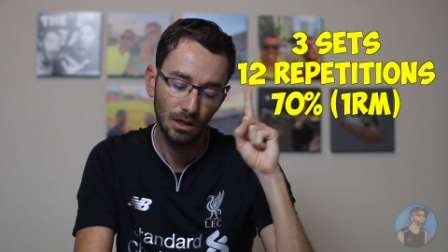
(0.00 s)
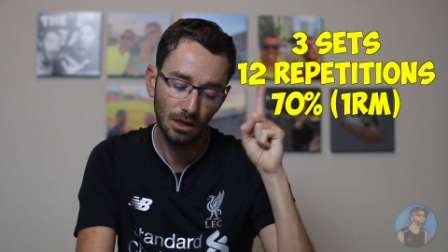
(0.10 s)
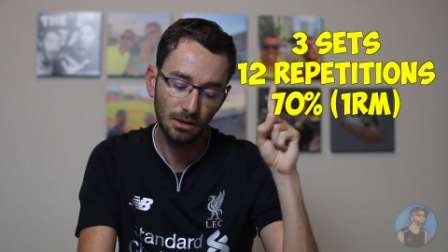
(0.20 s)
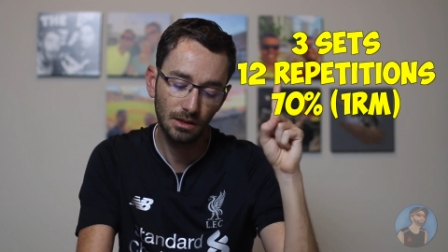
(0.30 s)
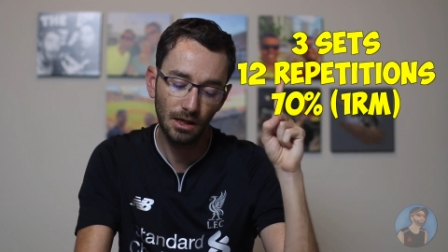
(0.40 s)

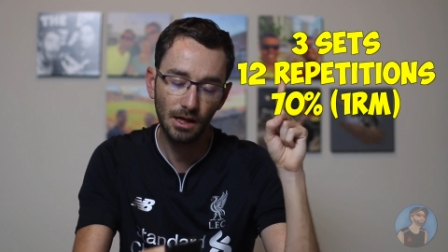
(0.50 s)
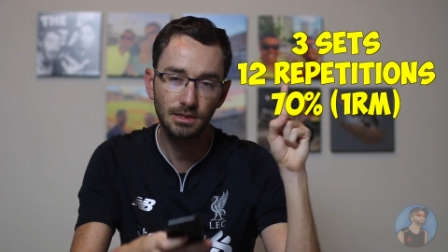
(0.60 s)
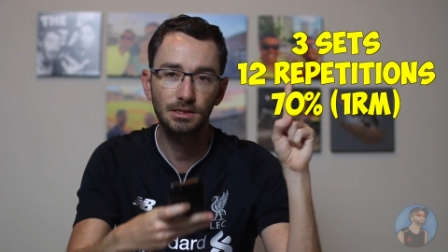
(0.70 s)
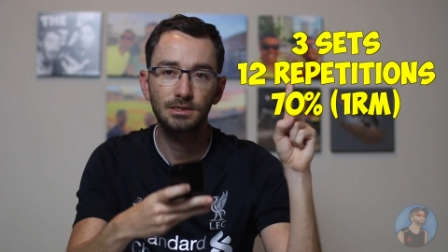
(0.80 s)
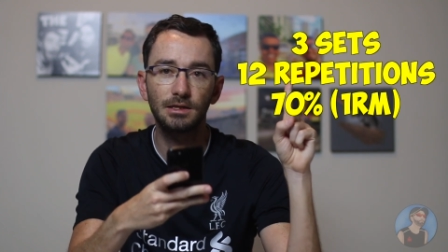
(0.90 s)
And the
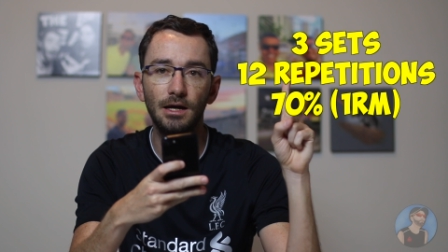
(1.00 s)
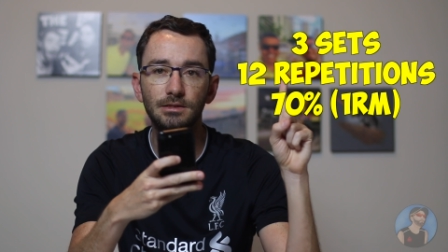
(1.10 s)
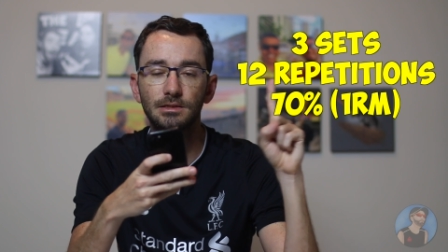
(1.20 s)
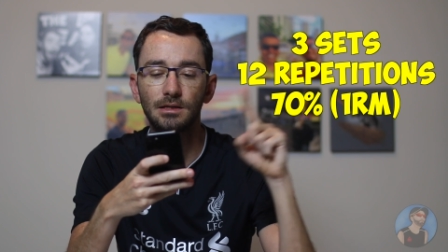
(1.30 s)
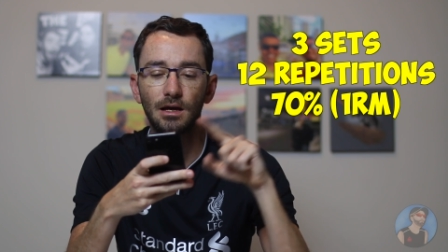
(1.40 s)

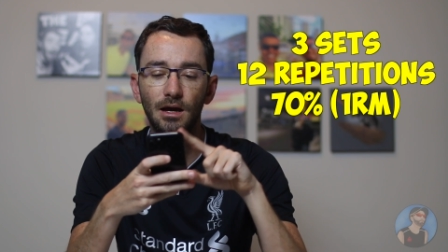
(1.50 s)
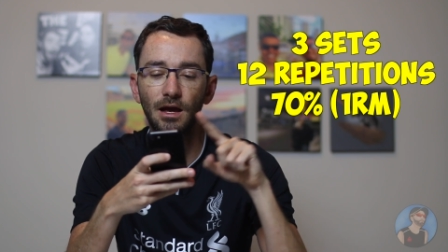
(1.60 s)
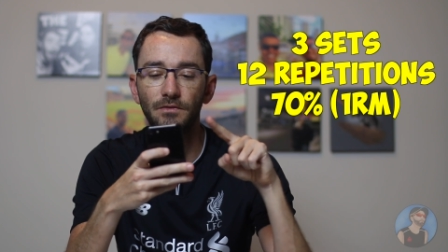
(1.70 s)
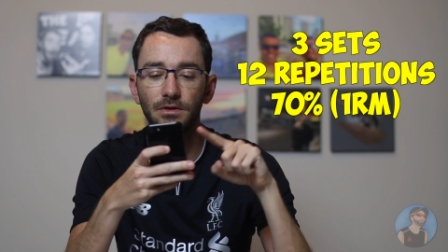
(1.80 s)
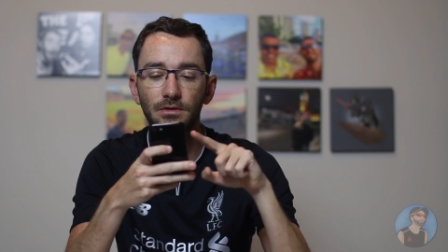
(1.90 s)
exercises, I
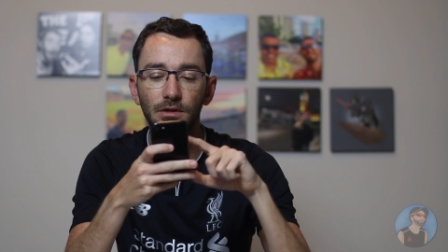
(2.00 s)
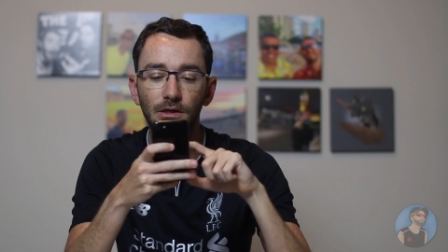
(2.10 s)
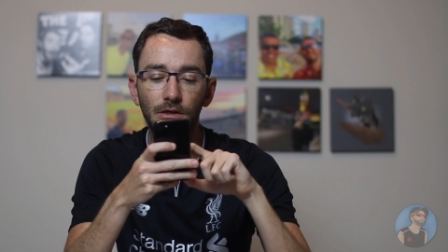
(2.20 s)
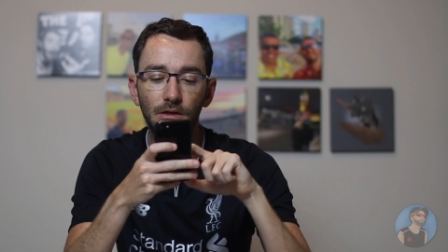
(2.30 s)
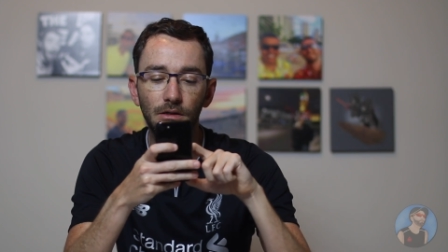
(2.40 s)
have it
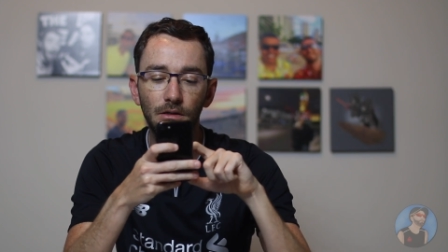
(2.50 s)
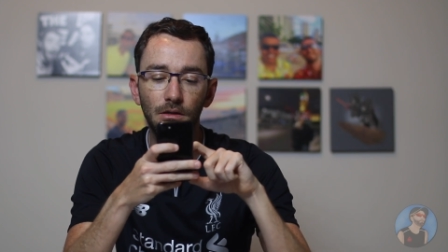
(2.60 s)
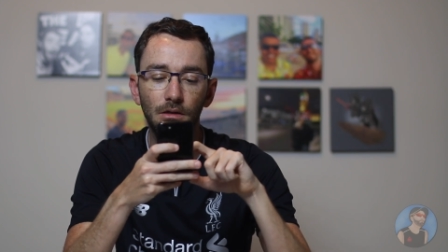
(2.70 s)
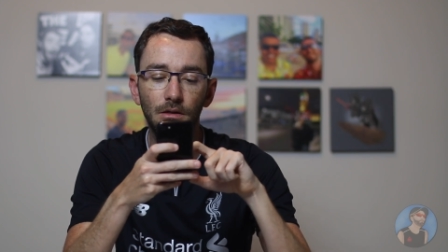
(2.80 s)
here.